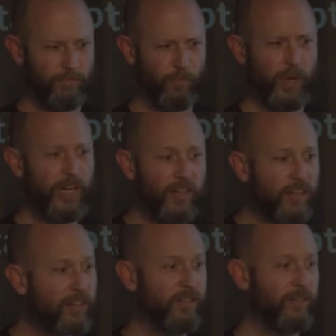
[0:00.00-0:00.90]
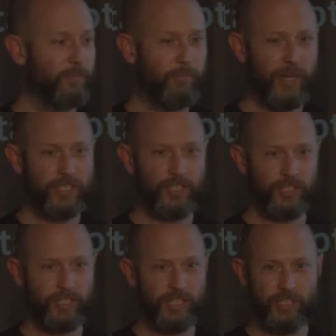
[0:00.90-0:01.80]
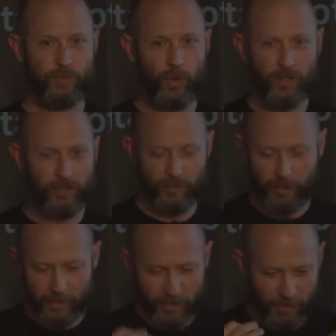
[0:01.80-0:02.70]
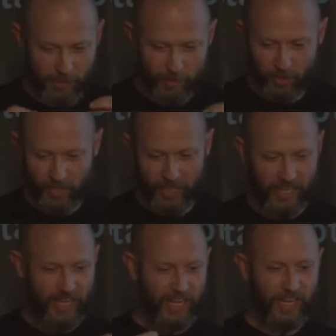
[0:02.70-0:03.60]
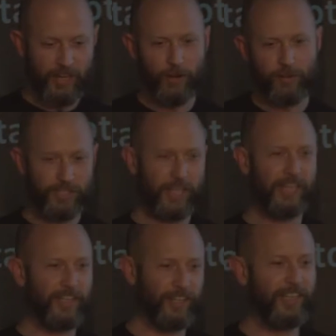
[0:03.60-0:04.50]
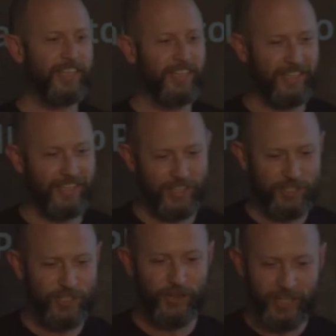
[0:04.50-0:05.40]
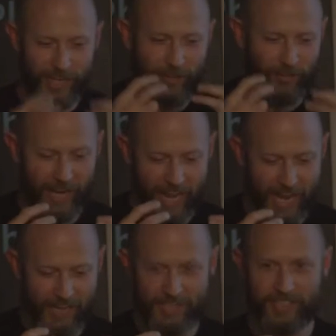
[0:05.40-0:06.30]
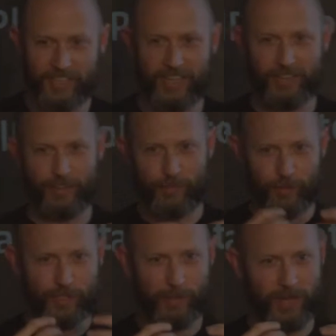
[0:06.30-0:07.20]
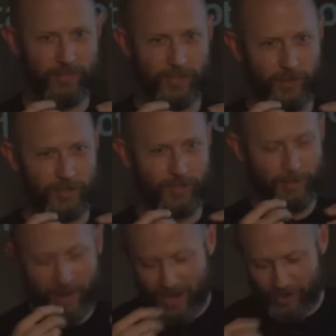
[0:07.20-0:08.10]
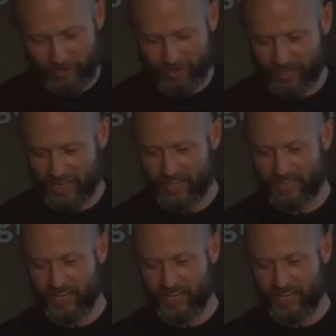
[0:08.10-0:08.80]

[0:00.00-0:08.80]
weird pictures and it's wonderful. I mean, like people are like, you're always like clicking and then shooting like right as like the food's about to go into the mouth. And like